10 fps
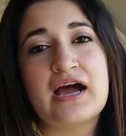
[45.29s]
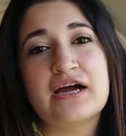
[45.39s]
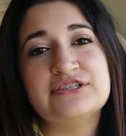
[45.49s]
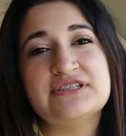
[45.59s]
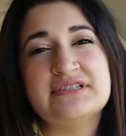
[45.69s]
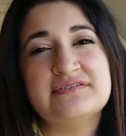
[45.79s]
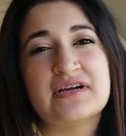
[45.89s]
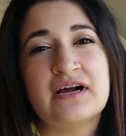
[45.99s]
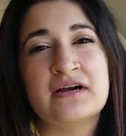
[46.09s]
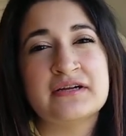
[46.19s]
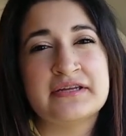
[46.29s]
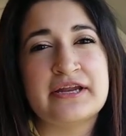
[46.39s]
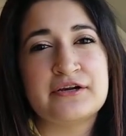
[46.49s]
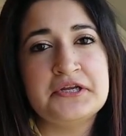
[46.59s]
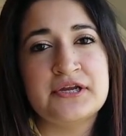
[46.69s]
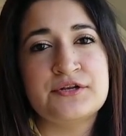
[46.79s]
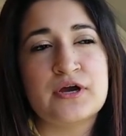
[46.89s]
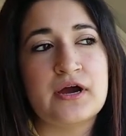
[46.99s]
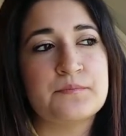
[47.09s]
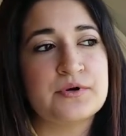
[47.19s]
She's a Hungarian
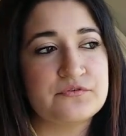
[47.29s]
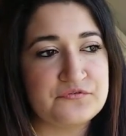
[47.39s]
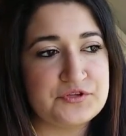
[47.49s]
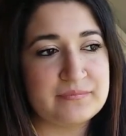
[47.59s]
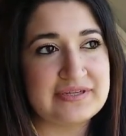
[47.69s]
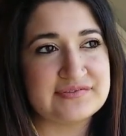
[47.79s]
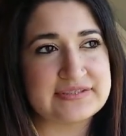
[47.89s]
perfumist,